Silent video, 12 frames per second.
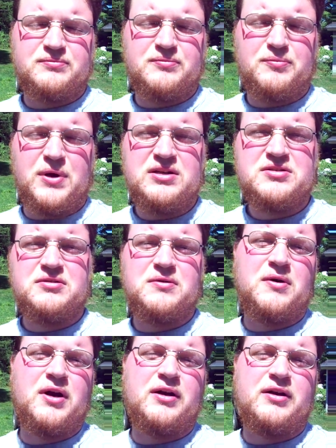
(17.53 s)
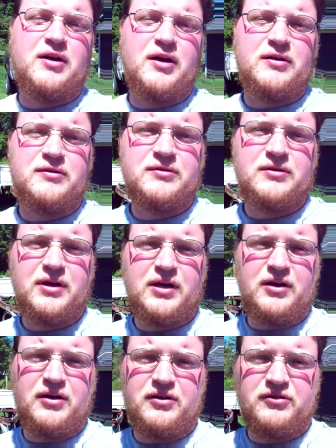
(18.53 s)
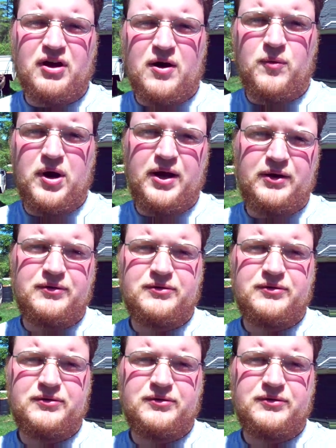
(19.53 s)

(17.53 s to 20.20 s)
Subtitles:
Basically what I did is I went